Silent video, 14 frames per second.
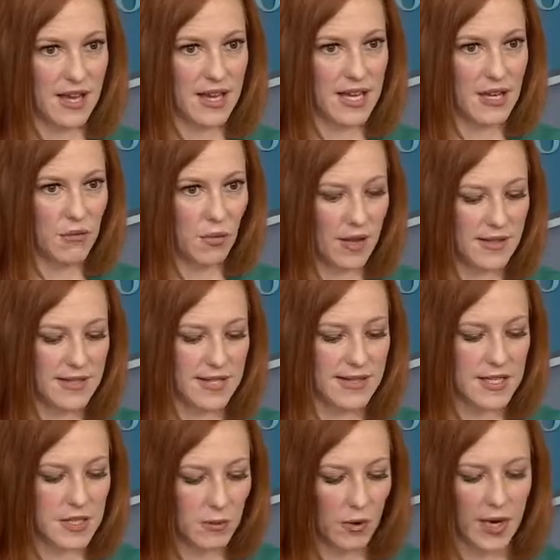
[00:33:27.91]
He wants, at
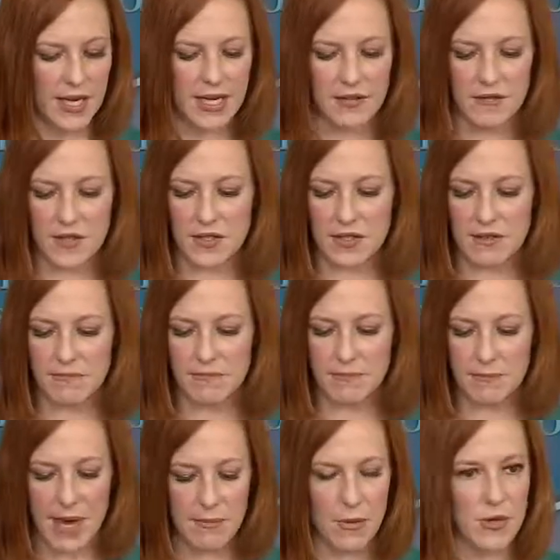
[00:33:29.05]
this point, he feels the
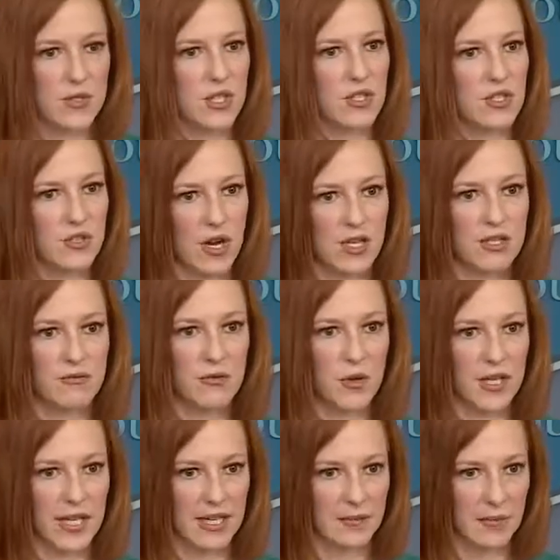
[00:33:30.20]
most constructive role
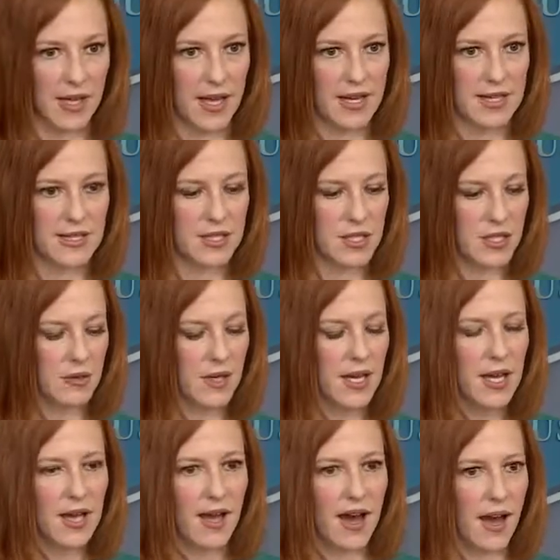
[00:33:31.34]
he can play is to
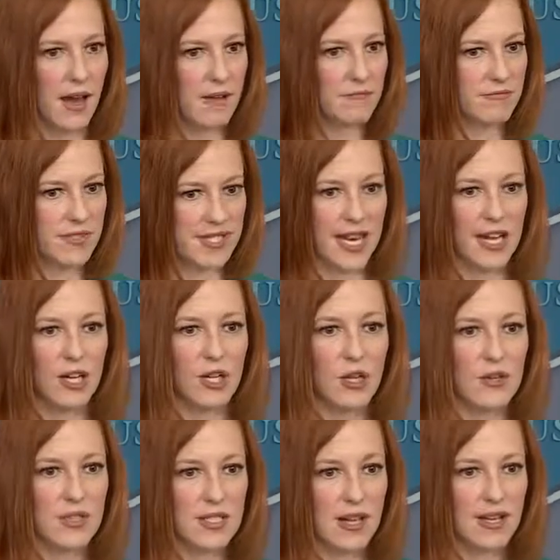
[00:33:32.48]
stay in
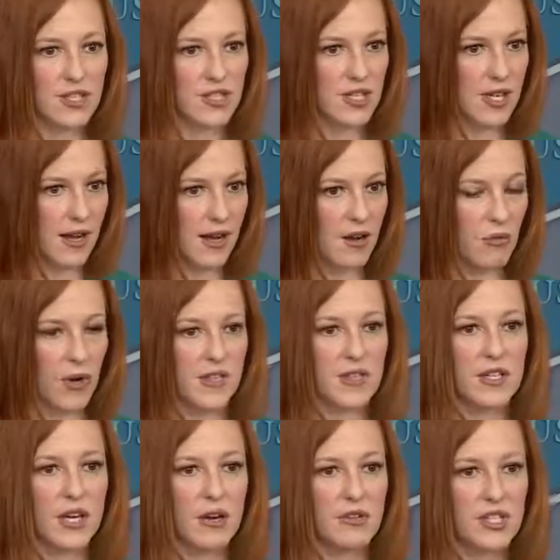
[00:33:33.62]
close touch with the
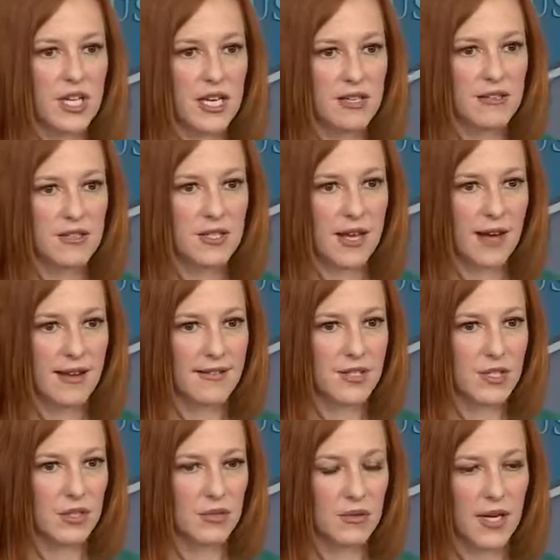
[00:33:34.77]
negotiators
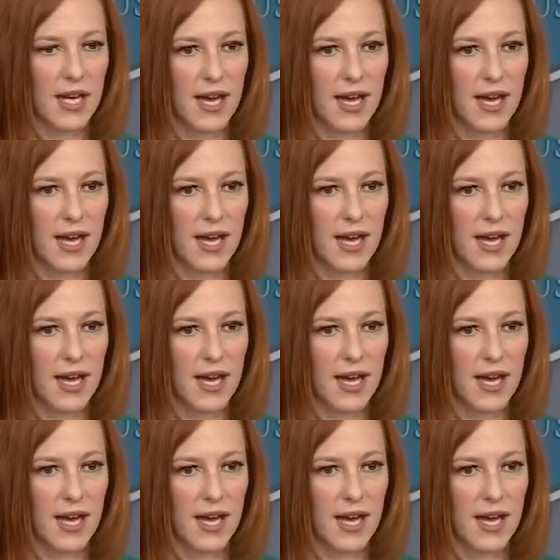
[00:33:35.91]
to